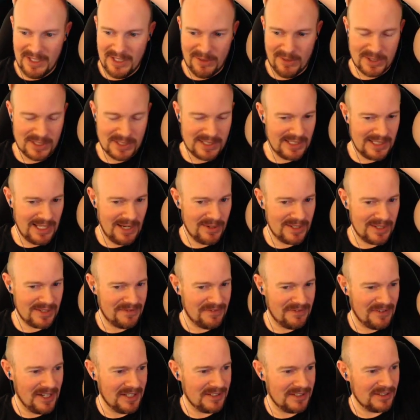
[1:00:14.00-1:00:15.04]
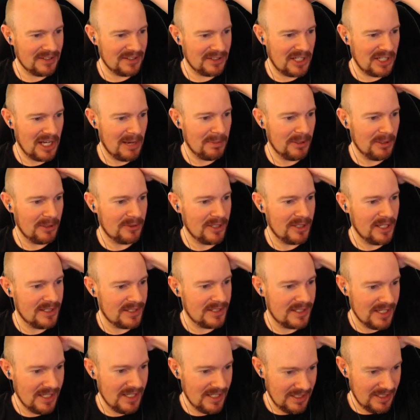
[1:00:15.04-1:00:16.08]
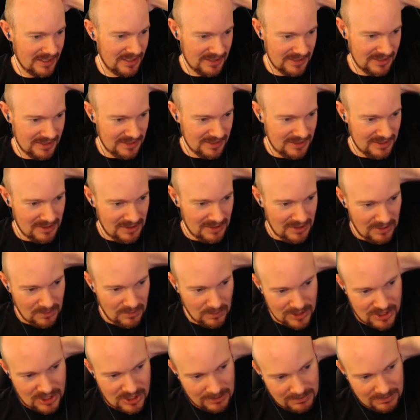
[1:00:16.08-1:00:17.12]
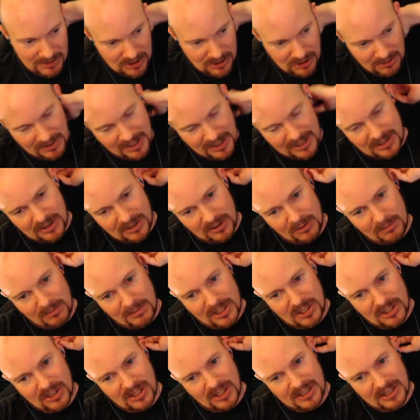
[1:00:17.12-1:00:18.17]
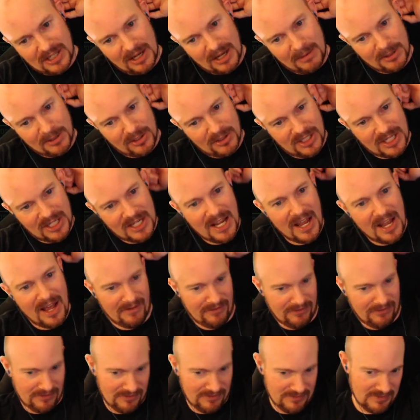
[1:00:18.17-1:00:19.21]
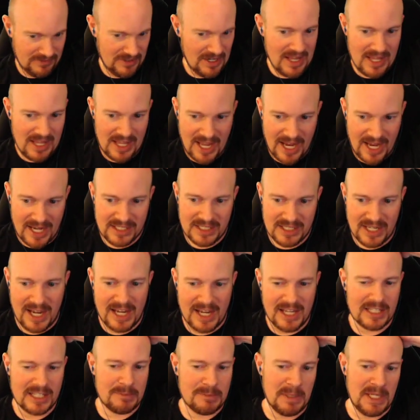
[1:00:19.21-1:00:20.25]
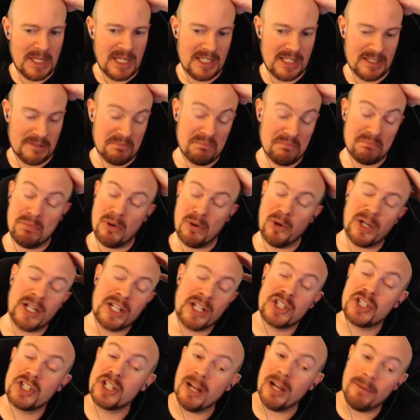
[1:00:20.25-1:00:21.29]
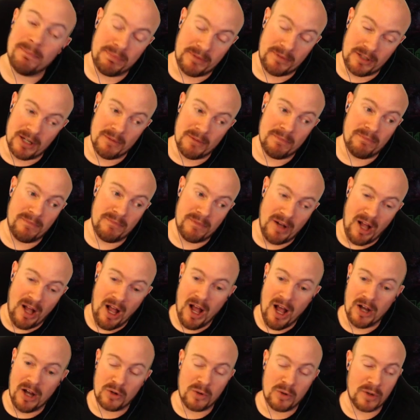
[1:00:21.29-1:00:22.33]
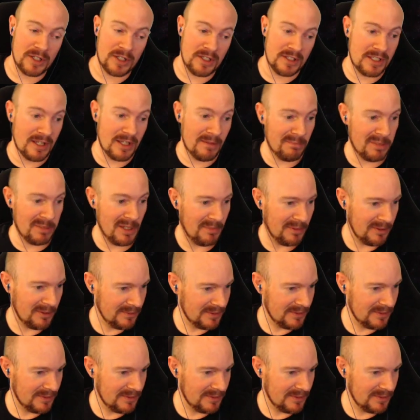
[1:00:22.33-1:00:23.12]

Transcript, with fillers: was that was a fun couple of runs. What ship did you miss? You missed the WTF, eight ASBs. Boring ship, uh, according to some people.